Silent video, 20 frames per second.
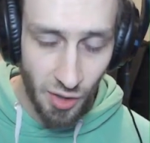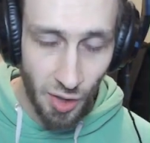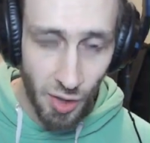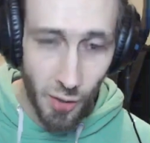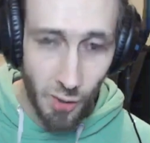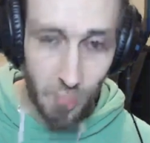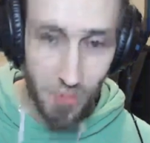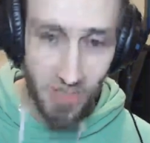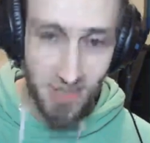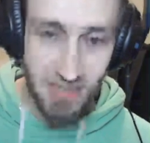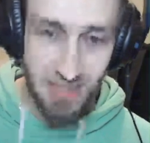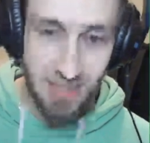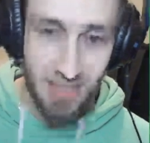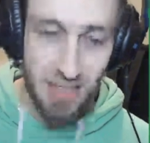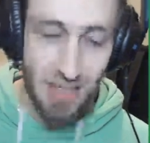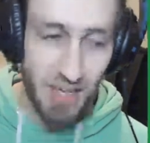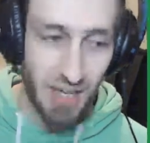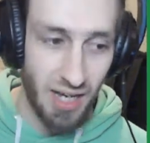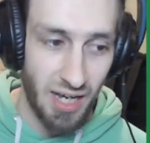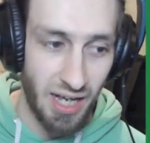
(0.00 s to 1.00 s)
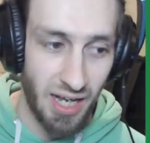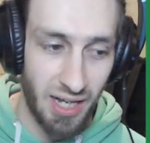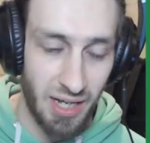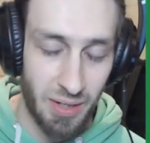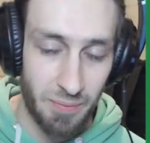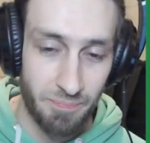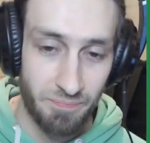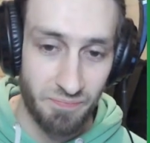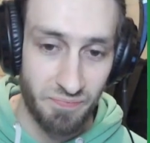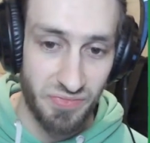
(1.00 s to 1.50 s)
But
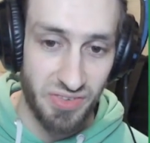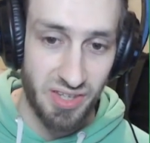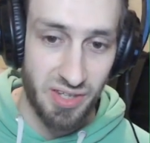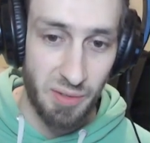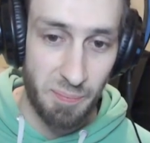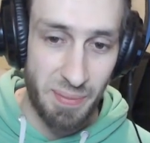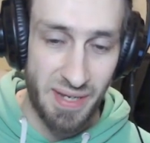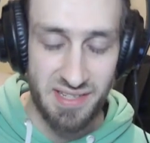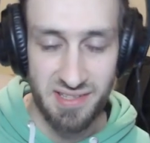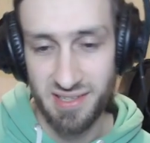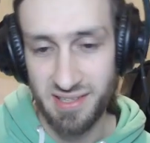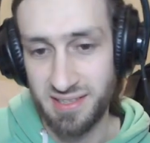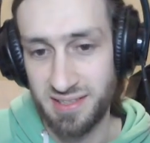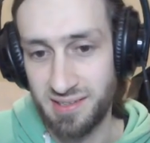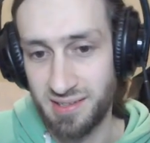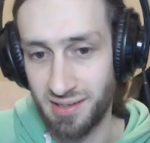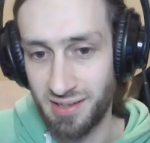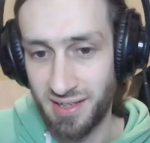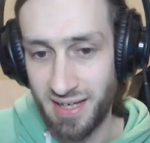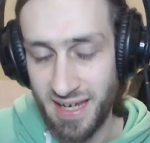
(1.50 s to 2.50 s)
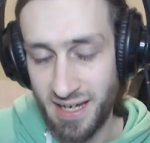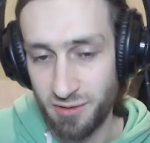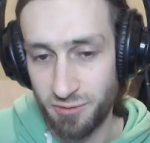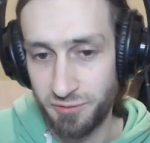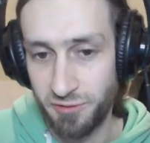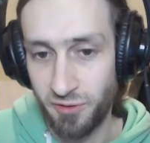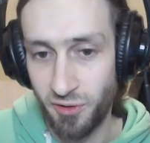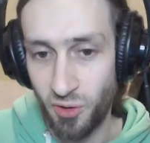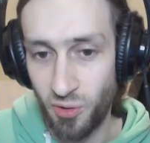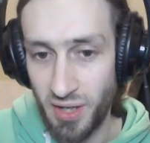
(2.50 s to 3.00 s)
the best things to look out
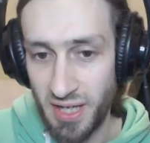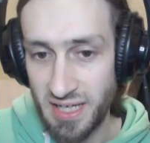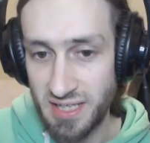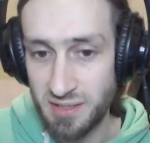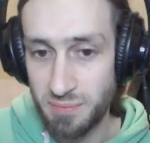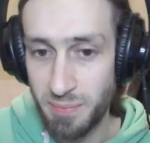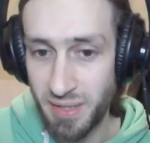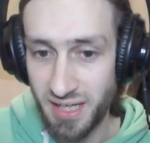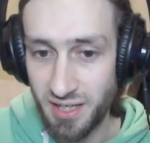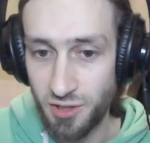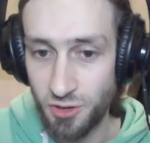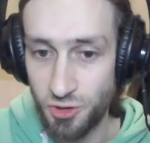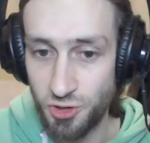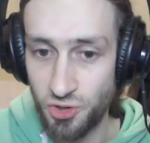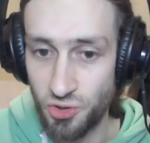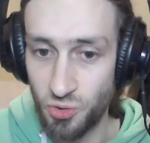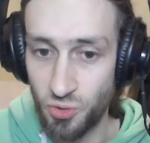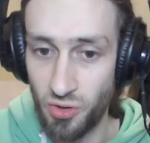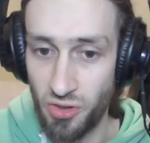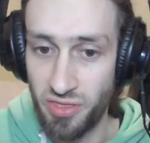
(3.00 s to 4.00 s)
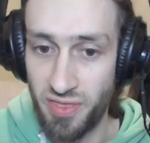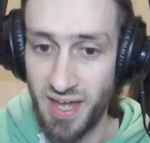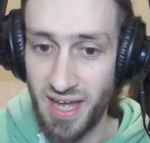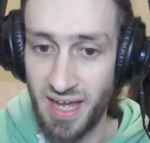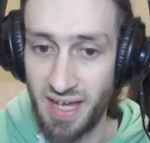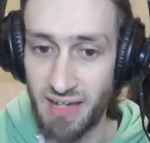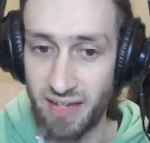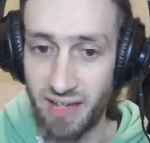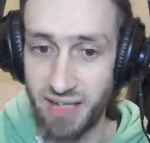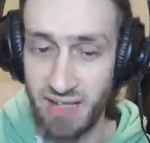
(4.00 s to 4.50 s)
for is making sure that,
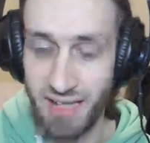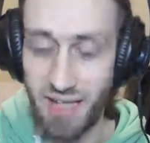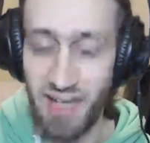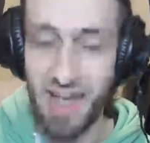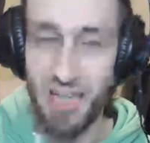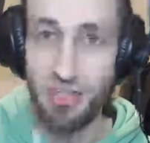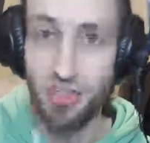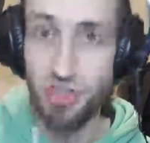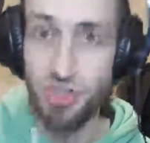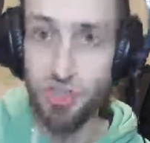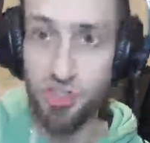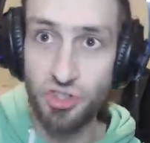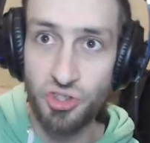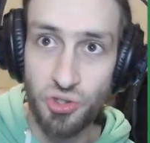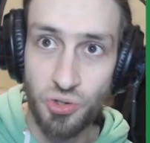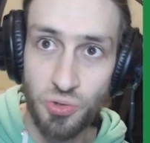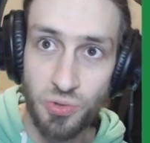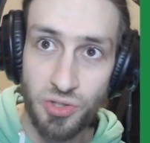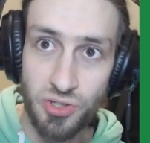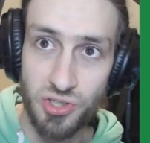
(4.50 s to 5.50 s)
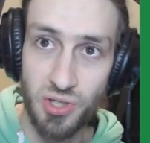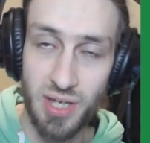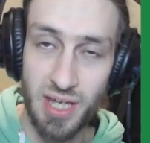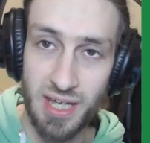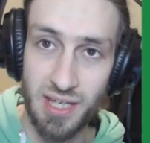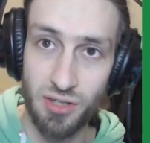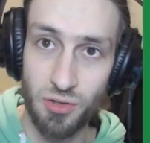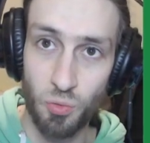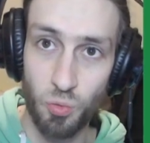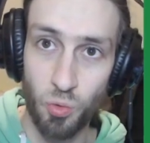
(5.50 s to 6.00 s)
like, as soon as you
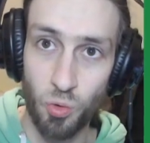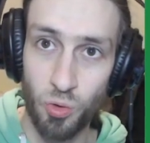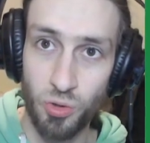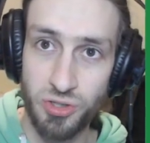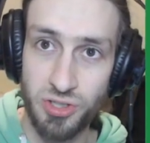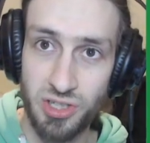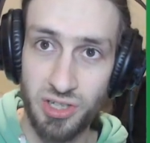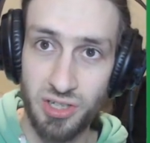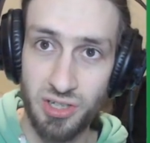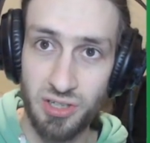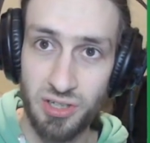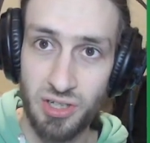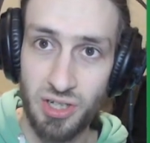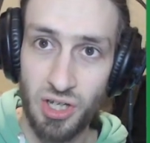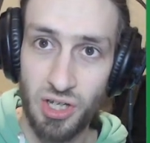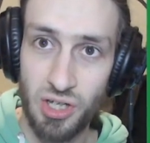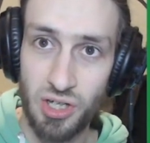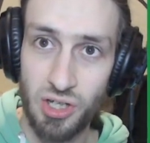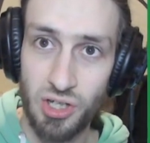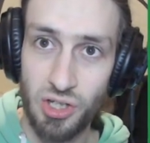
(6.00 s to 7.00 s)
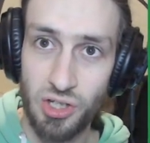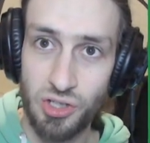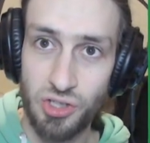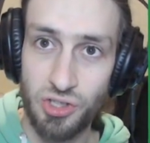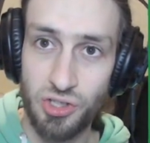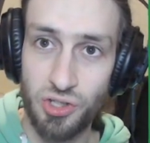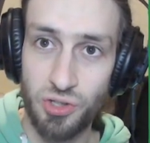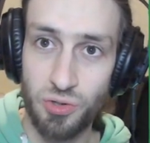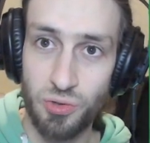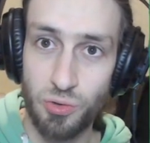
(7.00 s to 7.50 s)
hit the water,
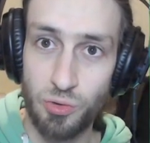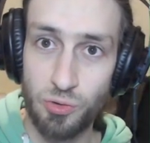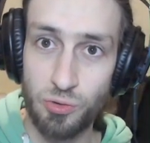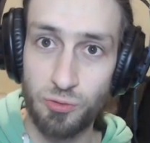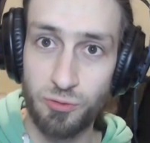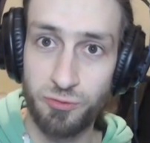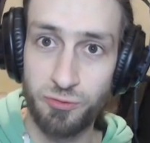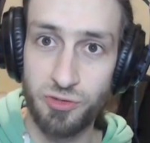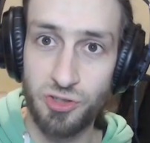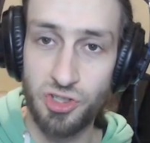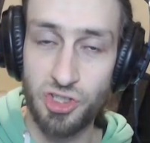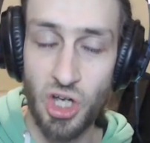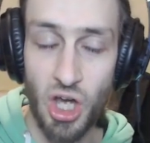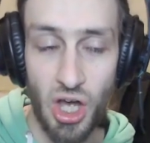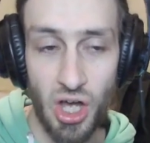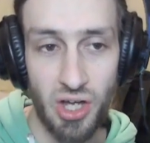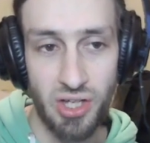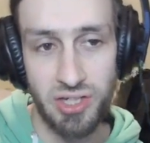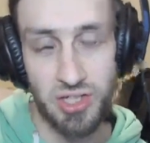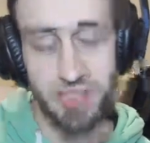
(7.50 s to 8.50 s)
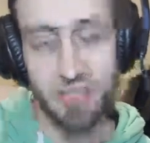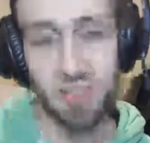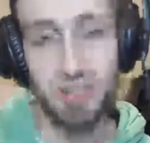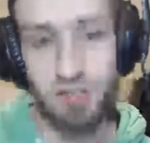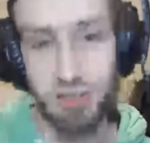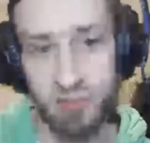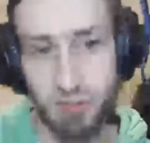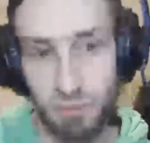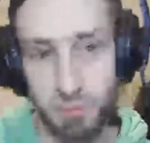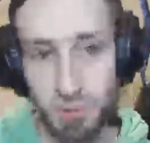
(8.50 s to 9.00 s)
you've turned and
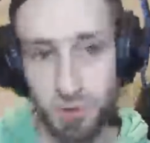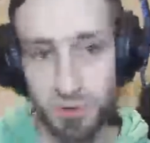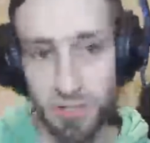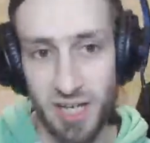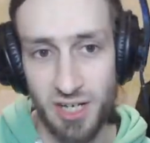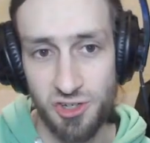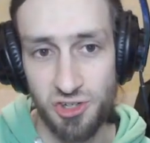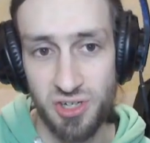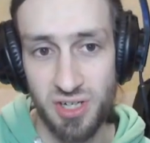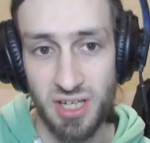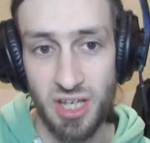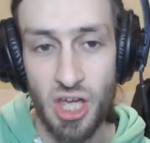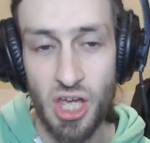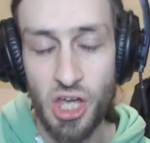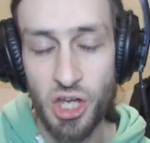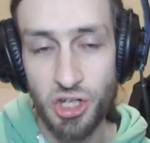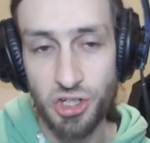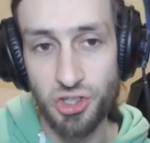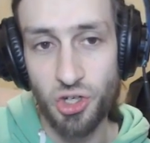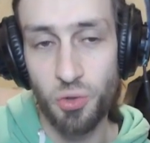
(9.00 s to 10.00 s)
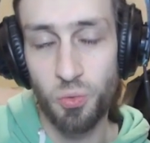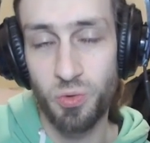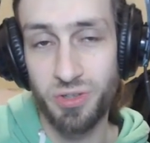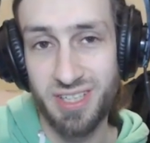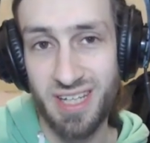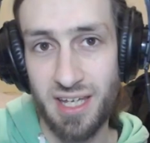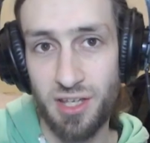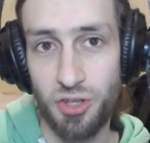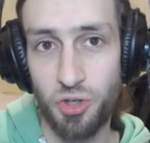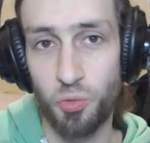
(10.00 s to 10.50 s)
started boot dashing. You don't want to
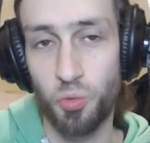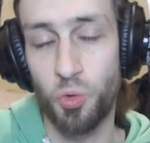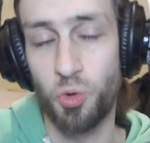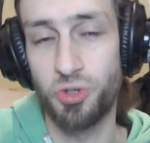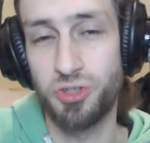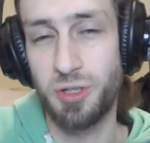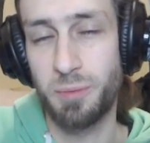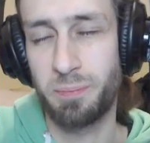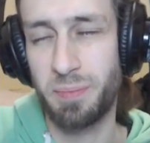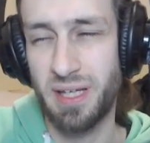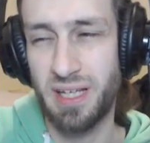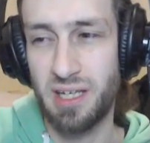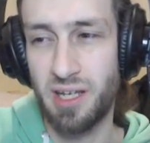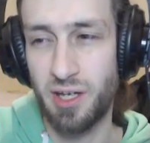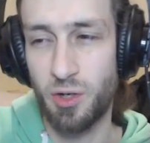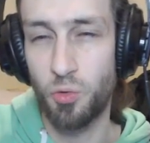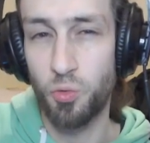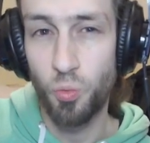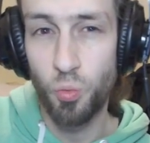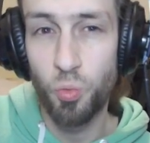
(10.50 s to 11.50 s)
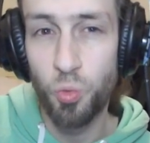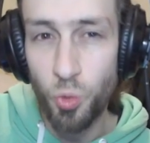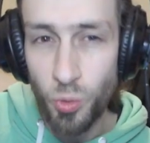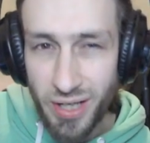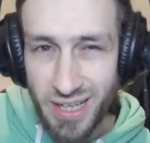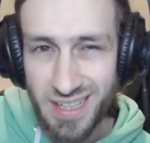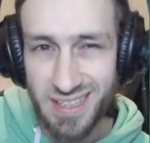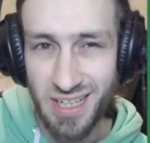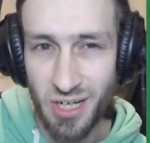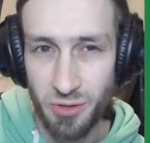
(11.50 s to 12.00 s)
hit the water, be like
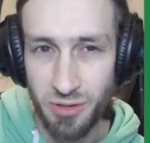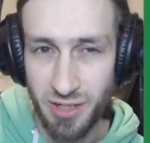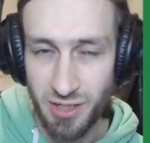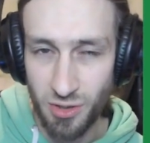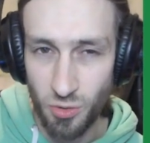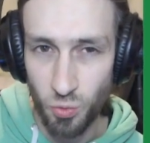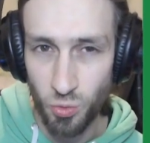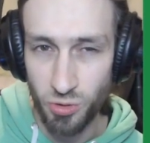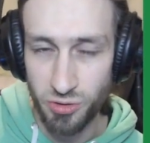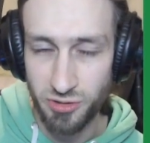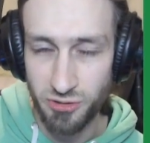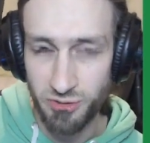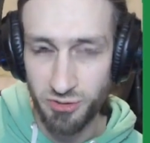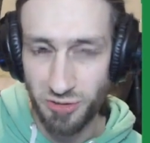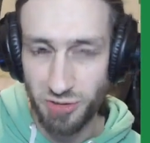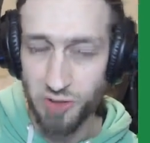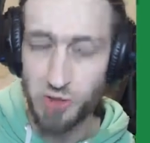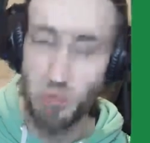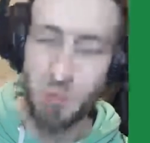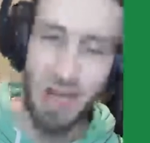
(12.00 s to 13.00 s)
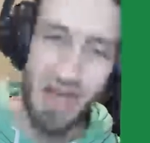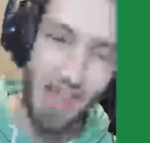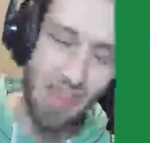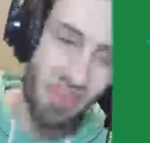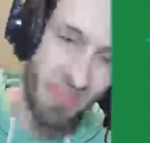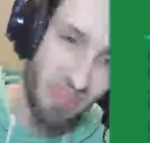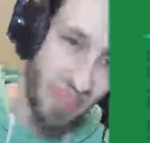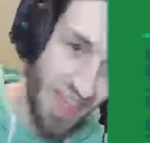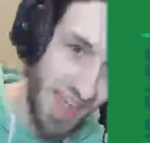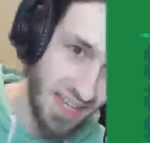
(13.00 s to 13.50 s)
walking down in the water for a little bit
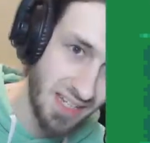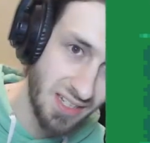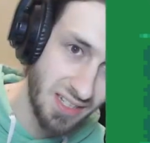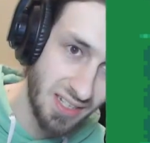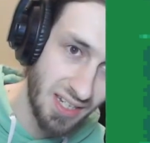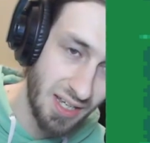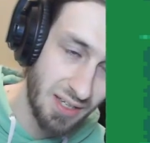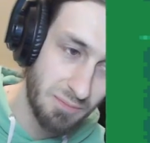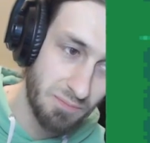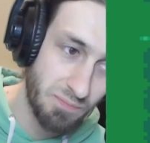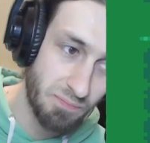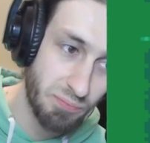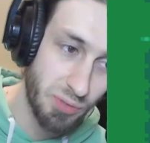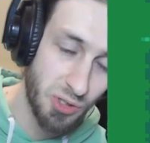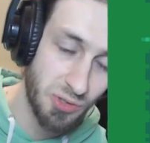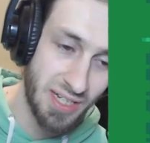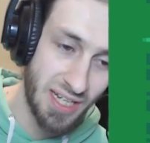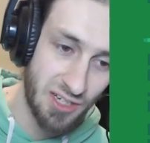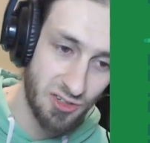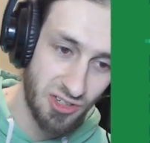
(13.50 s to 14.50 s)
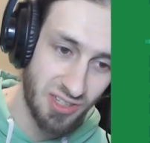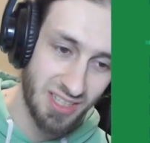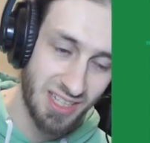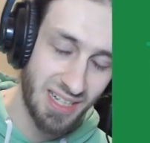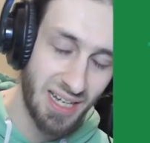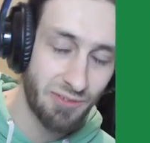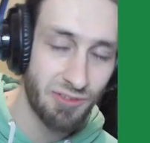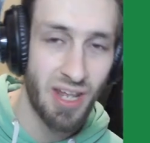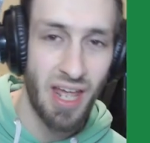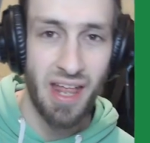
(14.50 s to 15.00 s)
and then boot dashing to
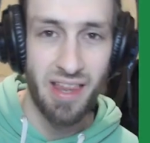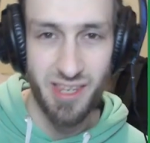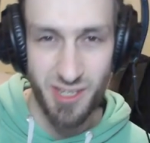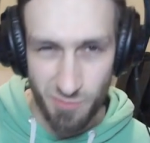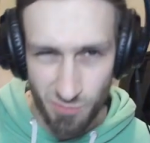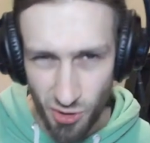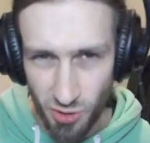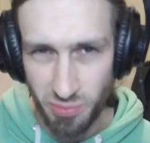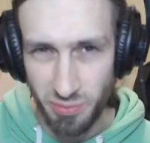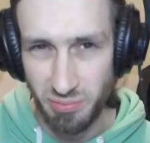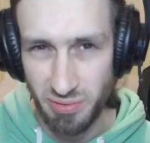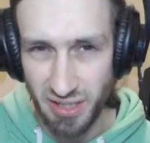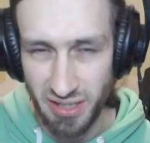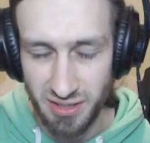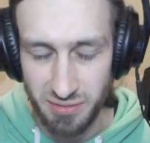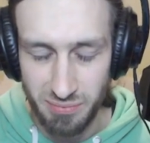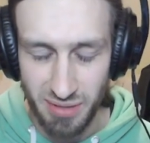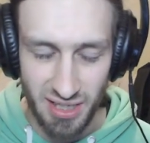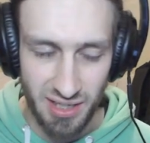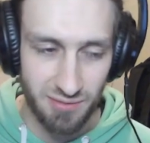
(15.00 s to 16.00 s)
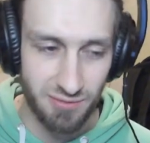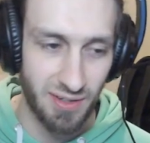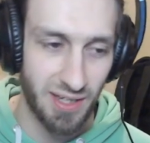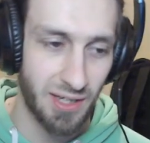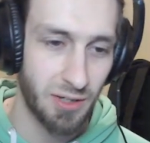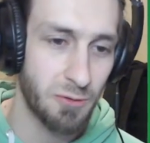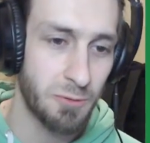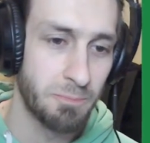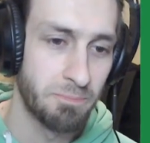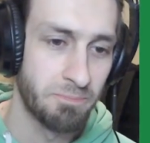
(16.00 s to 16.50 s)
left. It's probably going to make it fail.